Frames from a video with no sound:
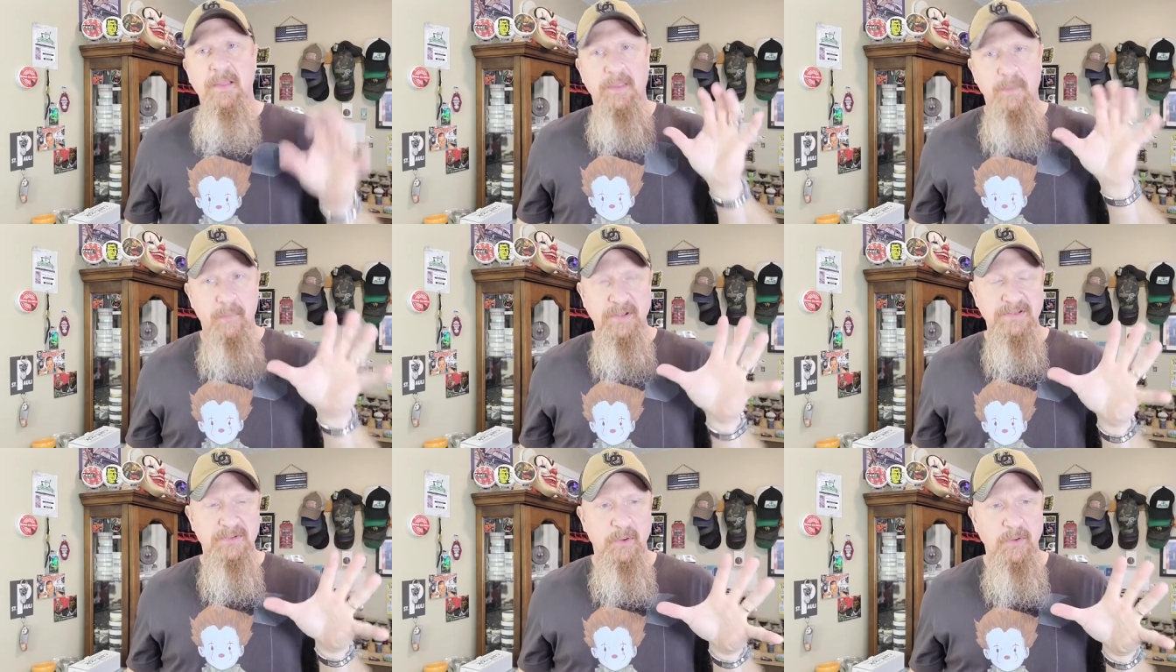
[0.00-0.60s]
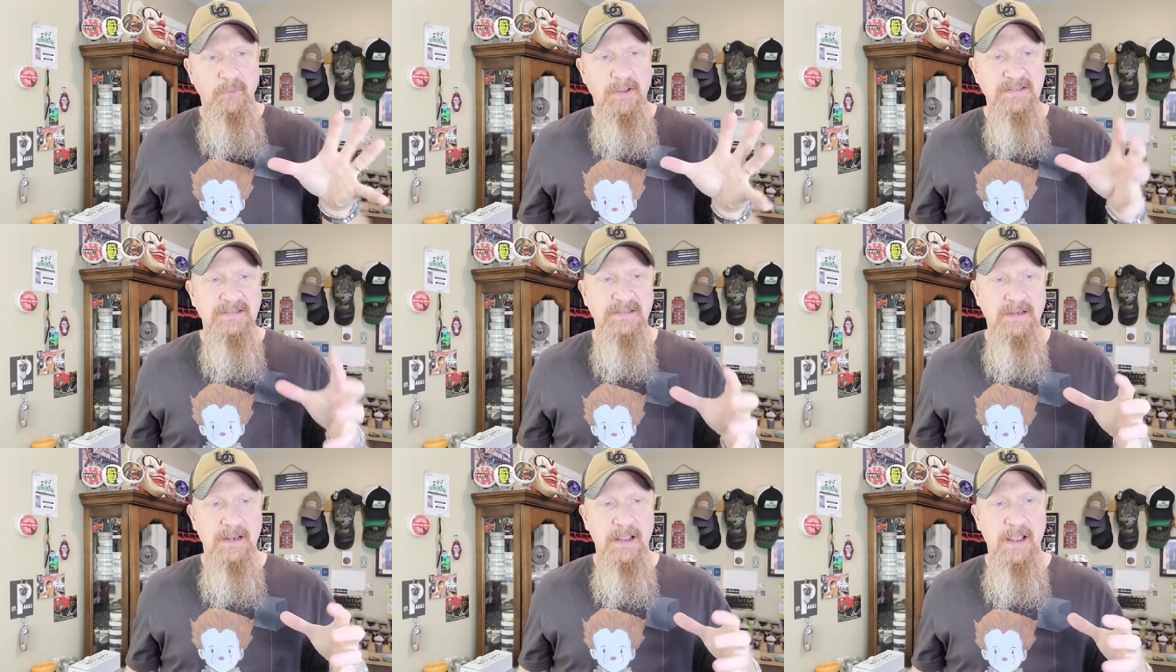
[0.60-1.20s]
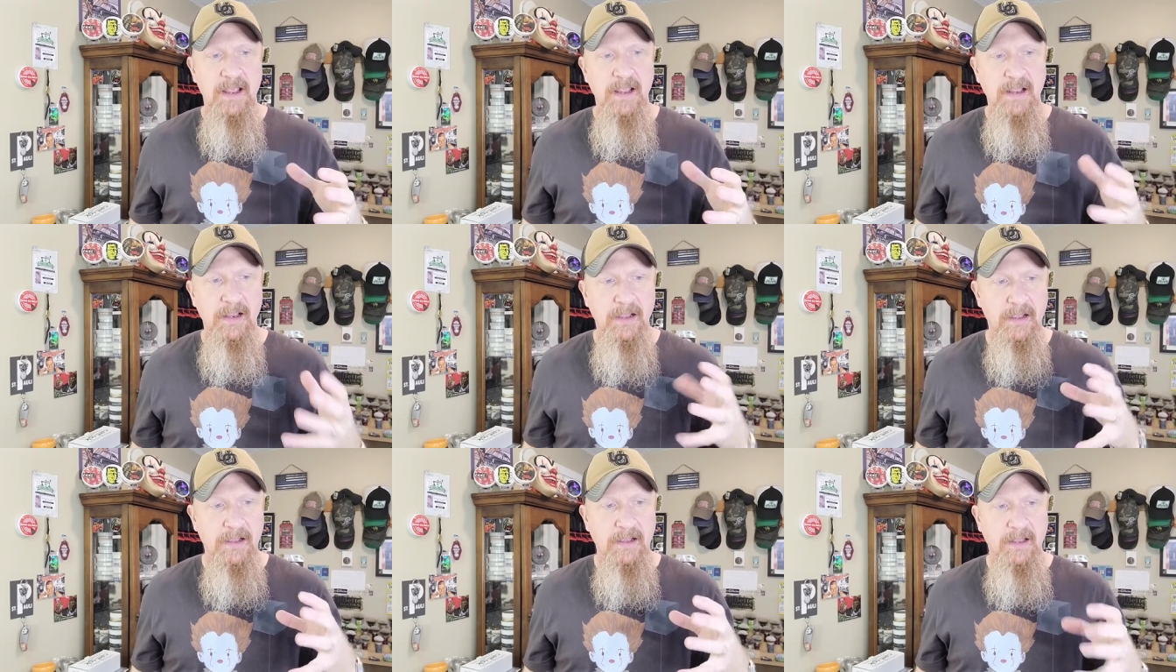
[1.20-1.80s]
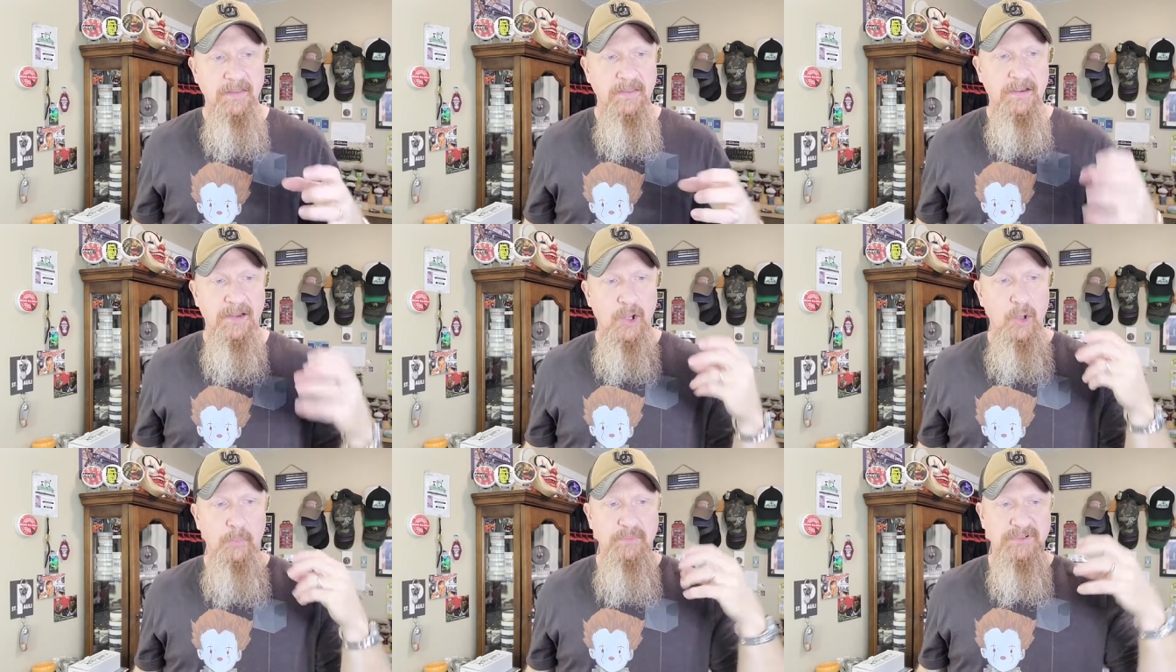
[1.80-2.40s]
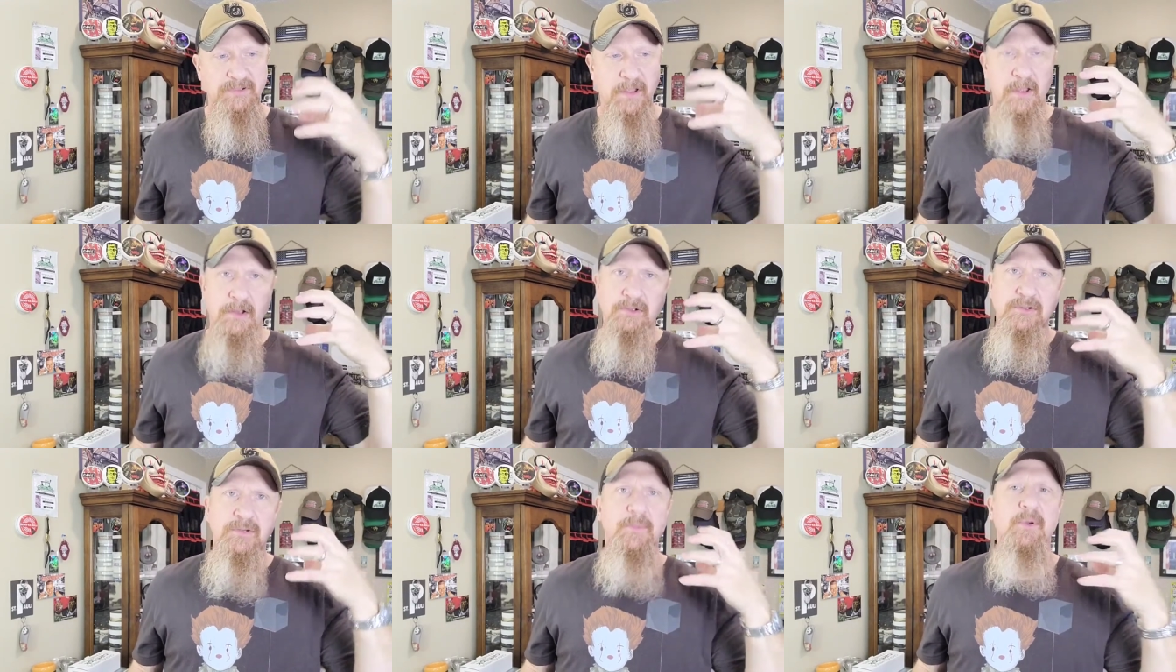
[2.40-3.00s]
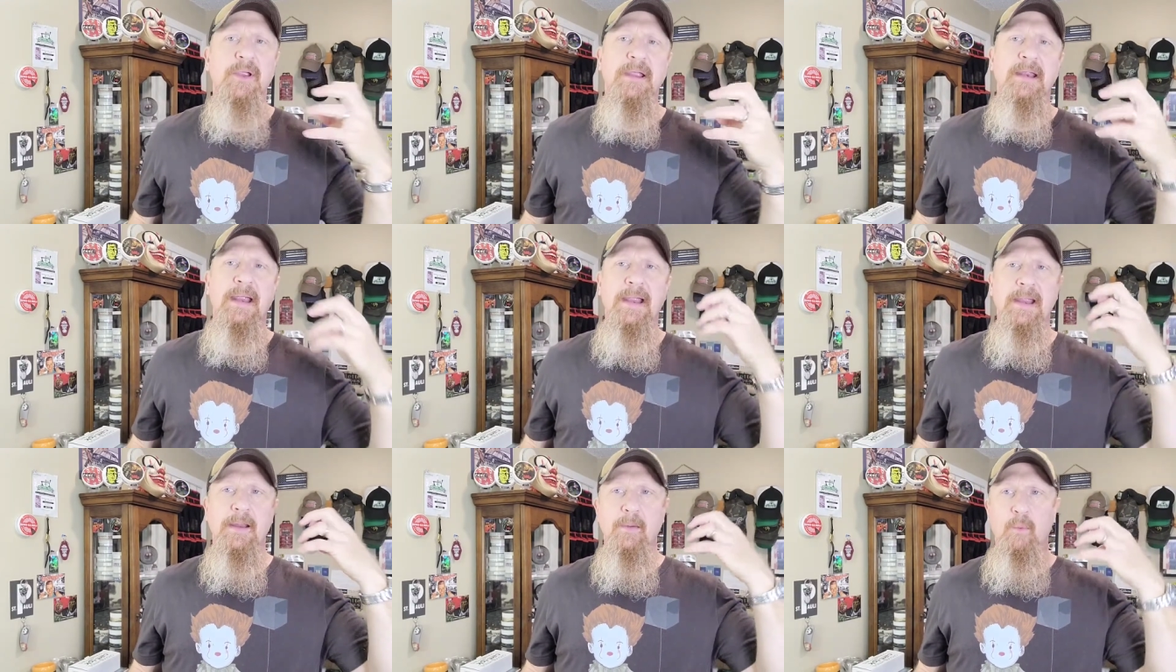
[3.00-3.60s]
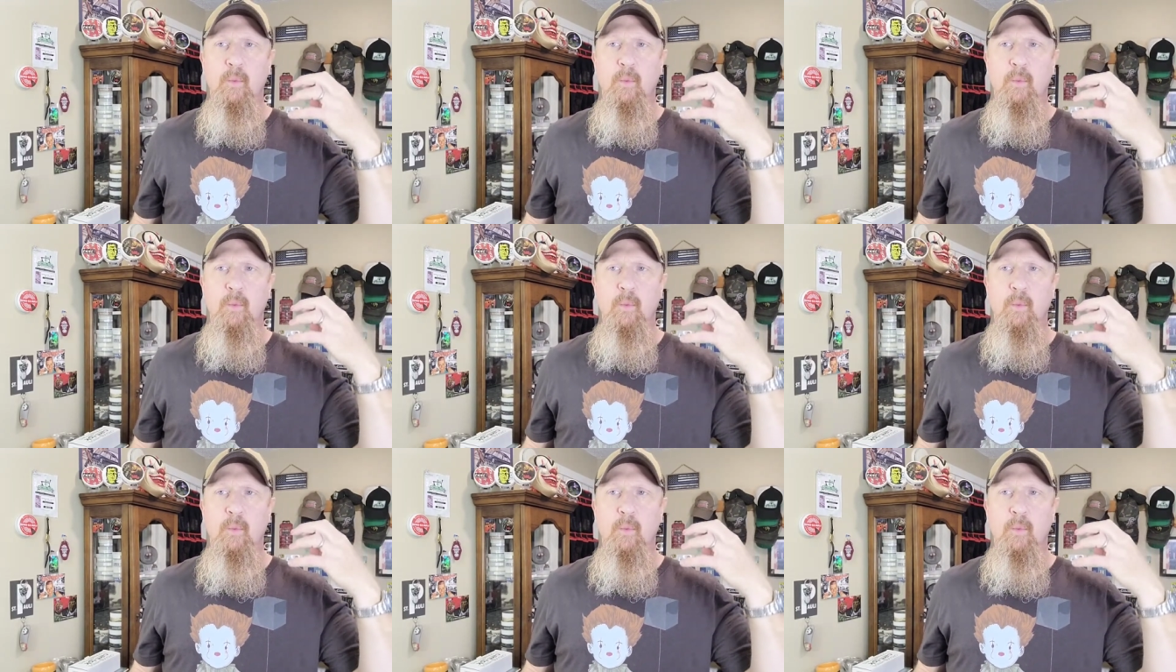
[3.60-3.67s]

The benzoin resin uh, I think helps to bring it a